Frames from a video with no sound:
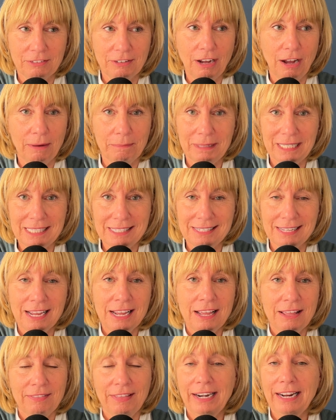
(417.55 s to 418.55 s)
comments
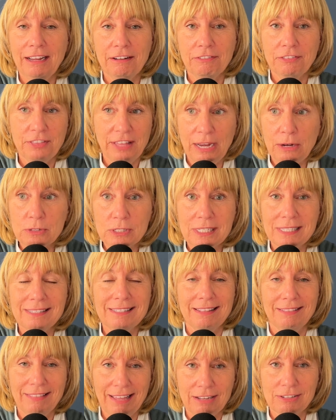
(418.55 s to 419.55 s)
that have thousands
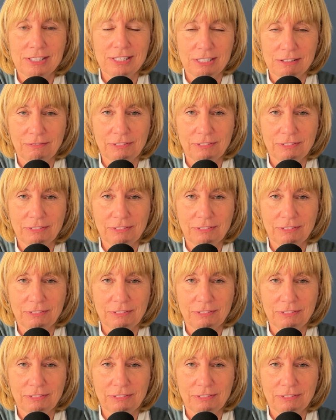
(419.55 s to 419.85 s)
and thousands of